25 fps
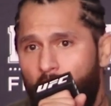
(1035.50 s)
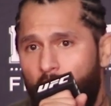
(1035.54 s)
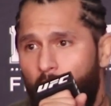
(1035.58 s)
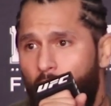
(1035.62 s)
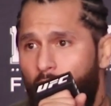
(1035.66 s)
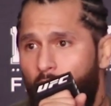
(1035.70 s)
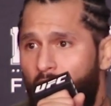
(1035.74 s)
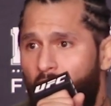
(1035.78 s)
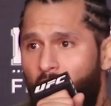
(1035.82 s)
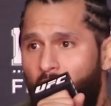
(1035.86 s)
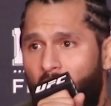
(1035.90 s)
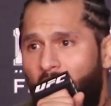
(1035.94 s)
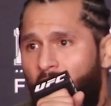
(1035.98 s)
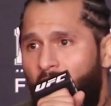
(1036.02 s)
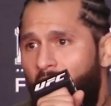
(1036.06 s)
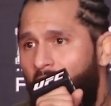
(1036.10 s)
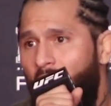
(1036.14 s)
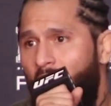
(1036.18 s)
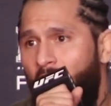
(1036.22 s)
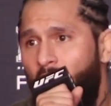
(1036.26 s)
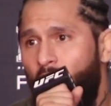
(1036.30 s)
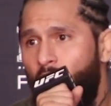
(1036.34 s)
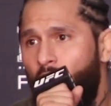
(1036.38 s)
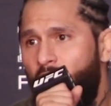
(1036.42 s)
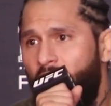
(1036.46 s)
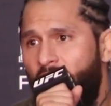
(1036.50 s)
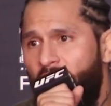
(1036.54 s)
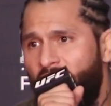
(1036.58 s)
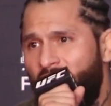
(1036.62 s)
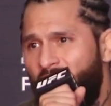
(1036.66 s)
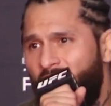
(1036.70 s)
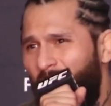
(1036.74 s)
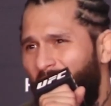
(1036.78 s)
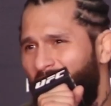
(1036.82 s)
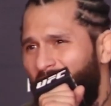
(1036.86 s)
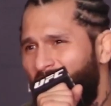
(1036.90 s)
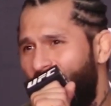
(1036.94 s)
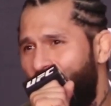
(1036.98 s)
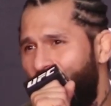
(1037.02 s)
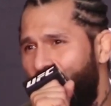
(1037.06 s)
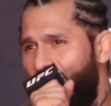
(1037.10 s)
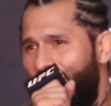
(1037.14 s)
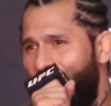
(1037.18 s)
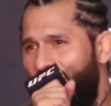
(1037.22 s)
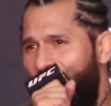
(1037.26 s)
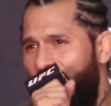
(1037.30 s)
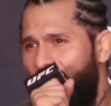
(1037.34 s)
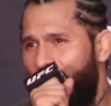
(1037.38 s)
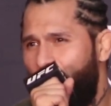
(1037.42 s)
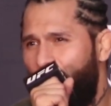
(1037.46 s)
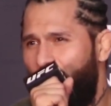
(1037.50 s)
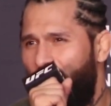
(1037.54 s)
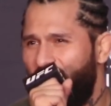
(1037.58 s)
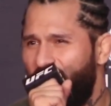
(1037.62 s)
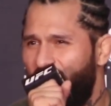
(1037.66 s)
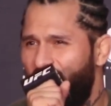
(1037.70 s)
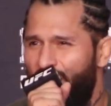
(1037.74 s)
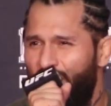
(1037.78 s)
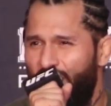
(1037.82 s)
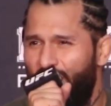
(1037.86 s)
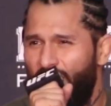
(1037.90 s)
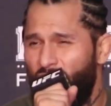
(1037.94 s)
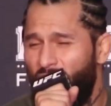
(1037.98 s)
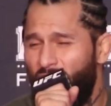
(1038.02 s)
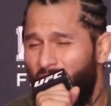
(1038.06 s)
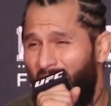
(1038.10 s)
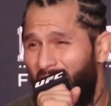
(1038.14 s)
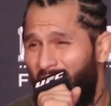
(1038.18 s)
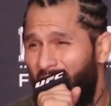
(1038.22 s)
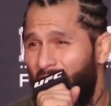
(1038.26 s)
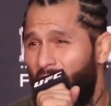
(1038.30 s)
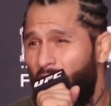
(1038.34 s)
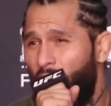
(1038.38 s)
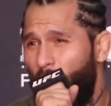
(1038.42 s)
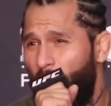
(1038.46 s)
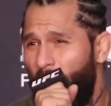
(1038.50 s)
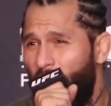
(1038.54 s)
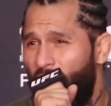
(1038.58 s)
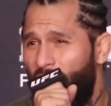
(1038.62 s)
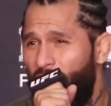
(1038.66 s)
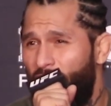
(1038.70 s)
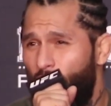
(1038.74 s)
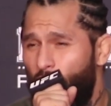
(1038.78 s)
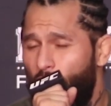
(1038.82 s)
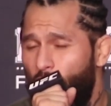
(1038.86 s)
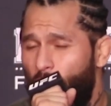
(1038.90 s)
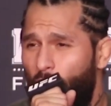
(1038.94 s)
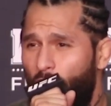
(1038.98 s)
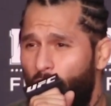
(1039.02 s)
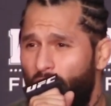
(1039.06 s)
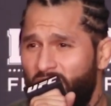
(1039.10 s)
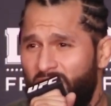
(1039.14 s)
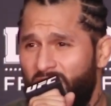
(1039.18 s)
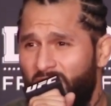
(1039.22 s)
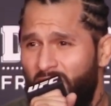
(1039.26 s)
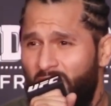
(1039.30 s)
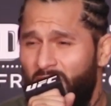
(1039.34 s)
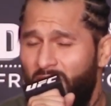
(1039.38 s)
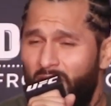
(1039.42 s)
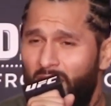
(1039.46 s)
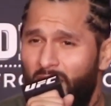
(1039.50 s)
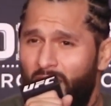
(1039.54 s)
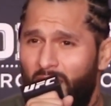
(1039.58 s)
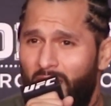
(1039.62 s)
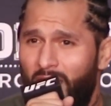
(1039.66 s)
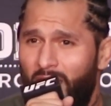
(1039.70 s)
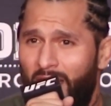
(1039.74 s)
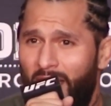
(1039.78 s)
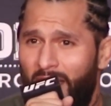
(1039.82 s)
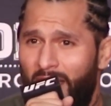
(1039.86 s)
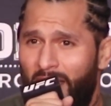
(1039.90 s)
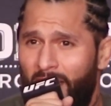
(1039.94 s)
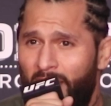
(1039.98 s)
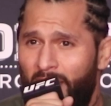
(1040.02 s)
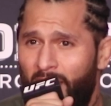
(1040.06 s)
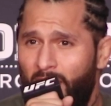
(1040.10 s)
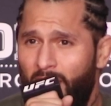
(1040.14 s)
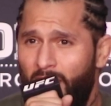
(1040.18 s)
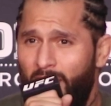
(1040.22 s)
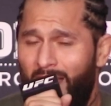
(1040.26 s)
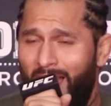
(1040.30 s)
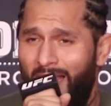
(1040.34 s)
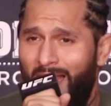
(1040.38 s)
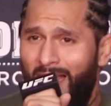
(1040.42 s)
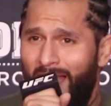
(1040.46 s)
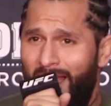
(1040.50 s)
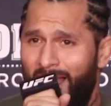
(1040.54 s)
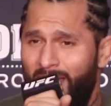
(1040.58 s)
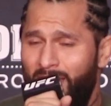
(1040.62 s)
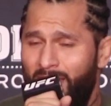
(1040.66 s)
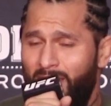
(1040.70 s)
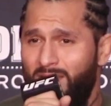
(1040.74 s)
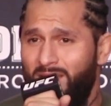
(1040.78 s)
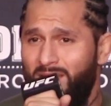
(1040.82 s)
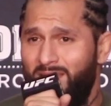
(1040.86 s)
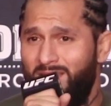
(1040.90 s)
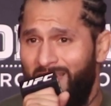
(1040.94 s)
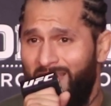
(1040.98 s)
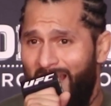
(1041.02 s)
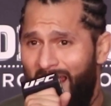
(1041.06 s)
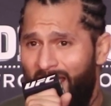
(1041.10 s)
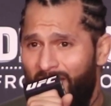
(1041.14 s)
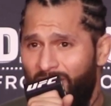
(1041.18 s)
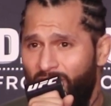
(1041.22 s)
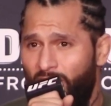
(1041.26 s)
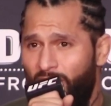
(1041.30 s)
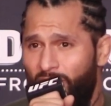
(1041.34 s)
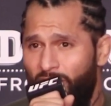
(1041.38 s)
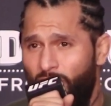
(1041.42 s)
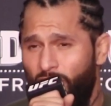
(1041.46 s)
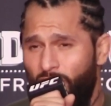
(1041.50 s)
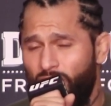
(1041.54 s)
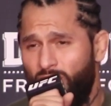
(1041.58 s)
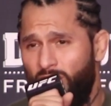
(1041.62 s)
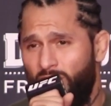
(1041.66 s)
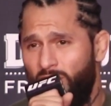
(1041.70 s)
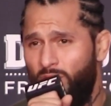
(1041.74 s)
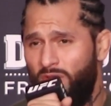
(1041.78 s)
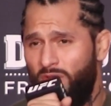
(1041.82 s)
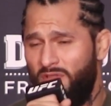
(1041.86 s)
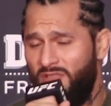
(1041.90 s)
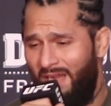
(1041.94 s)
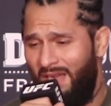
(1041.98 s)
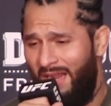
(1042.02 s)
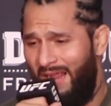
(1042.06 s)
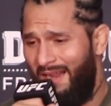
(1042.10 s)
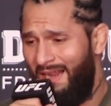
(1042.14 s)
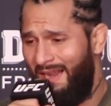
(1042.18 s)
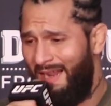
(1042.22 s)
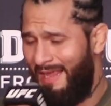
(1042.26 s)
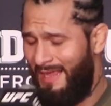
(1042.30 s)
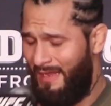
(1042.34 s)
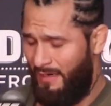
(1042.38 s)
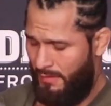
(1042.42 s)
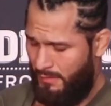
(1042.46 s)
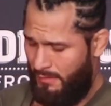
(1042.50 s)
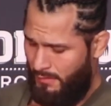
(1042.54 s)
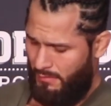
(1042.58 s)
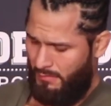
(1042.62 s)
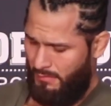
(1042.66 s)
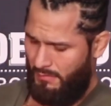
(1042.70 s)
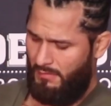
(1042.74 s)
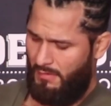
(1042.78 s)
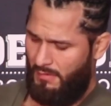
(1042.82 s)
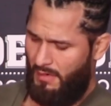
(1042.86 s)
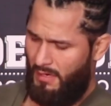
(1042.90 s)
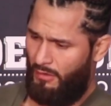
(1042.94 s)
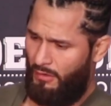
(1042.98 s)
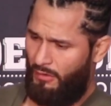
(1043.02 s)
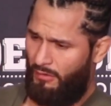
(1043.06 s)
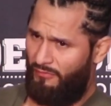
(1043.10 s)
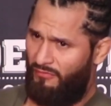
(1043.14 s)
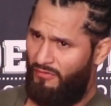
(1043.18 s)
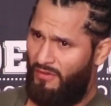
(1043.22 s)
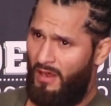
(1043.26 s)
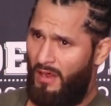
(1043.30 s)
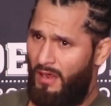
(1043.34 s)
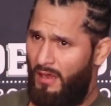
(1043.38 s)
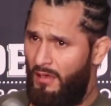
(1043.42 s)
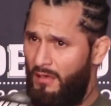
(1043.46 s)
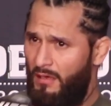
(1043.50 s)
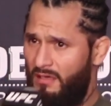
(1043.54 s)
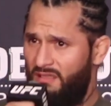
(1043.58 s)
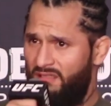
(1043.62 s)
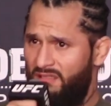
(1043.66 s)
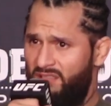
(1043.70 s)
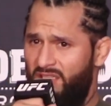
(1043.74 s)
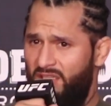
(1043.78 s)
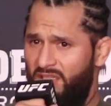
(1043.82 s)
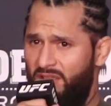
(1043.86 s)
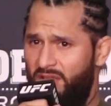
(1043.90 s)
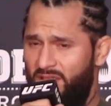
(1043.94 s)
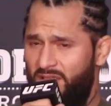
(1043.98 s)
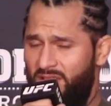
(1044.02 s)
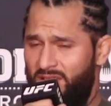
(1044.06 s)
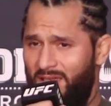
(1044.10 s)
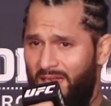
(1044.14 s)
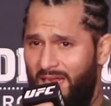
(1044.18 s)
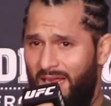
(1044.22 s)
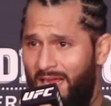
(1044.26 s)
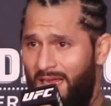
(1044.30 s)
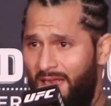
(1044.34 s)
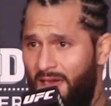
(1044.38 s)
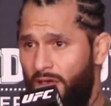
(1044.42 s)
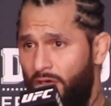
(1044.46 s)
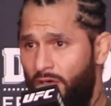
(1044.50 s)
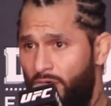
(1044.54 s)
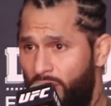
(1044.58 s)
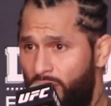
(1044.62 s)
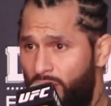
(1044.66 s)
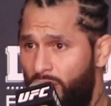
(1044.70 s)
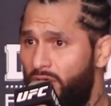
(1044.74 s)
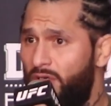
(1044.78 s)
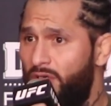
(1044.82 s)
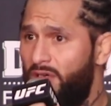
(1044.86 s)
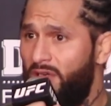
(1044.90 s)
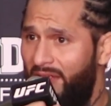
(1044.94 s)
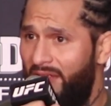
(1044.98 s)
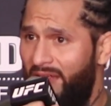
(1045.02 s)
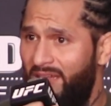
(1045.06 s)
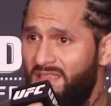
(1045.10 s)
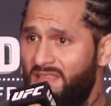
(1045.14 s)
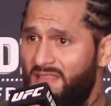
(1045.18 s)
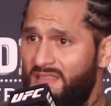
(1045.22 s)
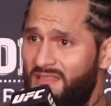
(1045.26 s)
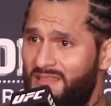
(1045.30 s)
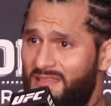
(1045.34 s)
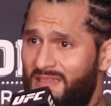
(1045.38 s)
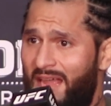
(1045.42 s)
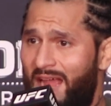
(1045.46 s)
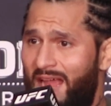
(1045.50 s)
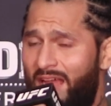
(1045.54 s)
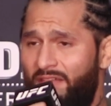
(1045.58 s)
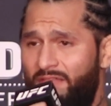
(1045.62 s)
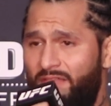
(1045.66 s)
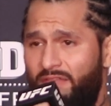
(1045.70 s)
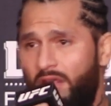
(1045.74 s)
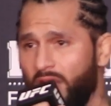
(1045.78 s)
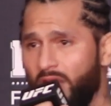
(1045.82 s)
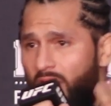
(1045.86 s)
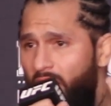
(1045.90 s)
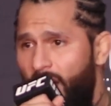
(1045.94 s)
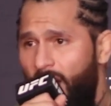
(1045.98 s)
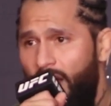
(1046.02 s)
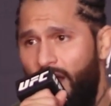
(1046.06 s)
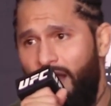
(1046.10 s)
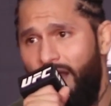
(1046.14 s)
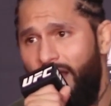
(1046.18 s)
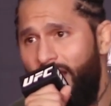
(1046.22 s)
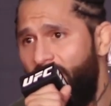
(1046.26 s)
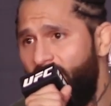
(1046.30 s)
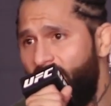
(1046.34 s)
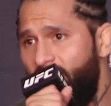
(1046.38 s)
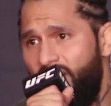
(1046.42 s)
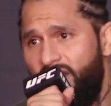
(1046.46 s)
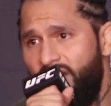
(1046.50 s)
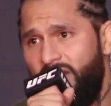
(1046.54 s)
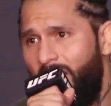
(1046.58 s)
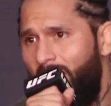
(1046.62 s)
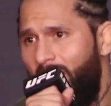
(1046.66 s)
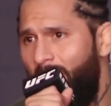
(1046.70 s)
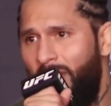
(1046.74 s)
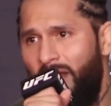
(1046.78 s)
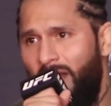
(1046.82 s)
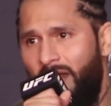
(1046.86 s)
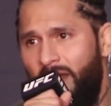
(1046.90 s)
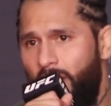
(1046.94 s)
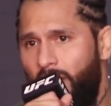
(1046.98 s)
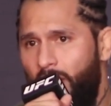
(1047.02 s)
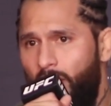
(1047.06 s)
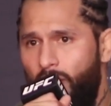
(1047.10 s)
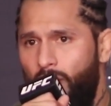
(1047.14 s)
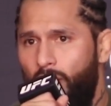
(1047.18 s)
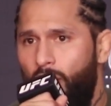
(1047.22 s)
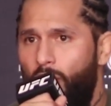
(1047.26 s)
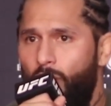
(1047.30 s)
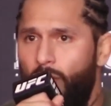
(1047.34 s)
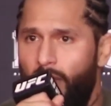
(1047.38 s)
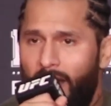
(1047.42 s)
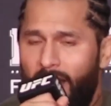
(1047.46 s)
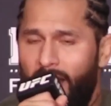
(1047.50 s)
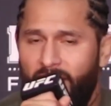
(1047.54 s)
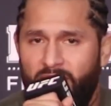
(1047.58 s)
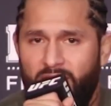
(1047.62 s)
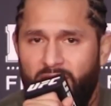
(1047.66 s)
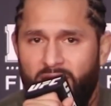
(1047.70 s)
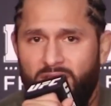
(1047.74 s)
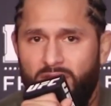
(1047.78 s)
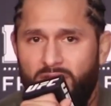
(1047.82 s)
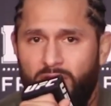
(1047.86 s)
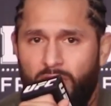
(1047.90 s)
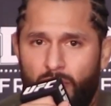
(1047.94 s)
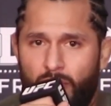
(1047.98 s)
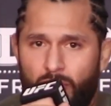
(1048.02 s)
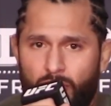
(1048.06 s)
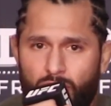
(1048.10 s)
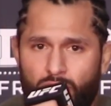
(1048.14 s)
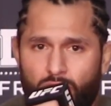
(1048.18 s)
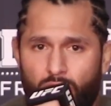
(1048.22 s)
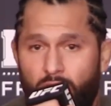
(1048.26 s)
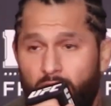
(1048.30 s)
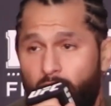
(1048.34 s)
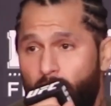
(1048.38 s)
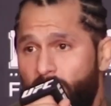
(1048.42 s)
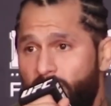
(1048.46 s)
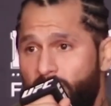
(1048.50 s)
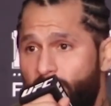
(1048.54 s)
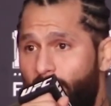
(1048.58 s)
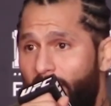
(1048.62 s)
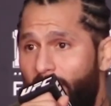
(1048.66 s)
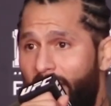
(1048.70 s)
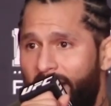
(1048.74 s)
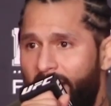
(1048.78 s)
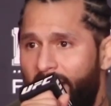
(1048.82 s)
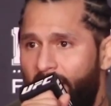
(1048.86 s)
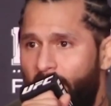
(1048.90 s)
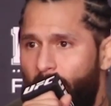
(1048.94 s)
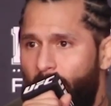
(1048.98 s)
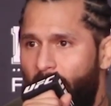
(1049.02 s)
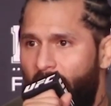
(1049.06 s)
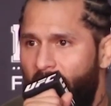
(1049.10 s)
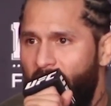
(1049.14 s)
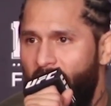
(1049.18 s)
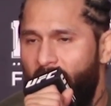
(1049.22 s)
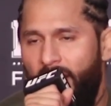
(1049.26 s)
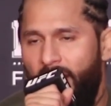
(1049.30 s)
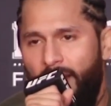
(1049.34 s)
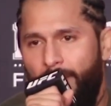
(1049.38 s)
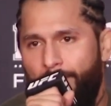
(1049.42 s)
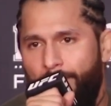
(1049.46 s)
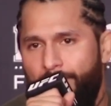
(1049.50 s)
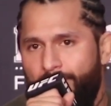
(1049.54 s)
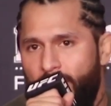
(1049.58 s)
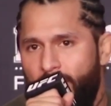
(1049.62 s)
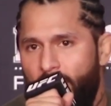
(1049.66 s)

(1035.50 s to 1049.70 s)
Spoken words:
But I don't care, especially to fly across the country. I had a little bit of food poisoning, and I had staff. The first one that was in Atlanta, I don't know if y'all could see this, I had a good case of staff. And I just said, I'm not going to go nowhere like this, you know. So he was bragging about that.